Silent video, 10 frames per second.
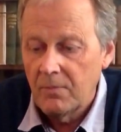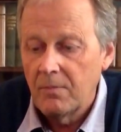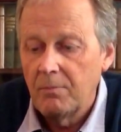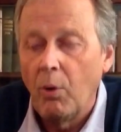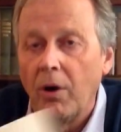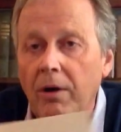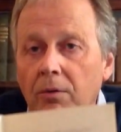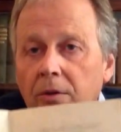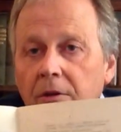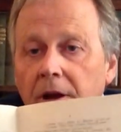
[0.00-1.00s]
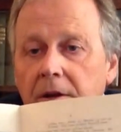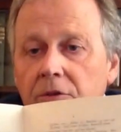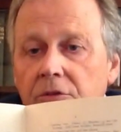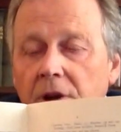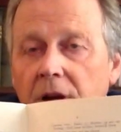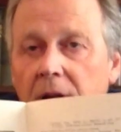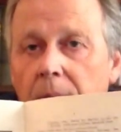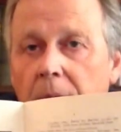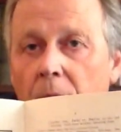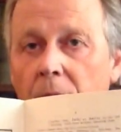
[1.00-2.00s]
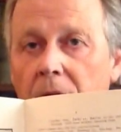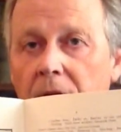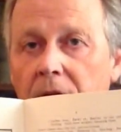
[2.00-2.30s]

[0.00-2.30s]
Boyle, the great Australian bowler of the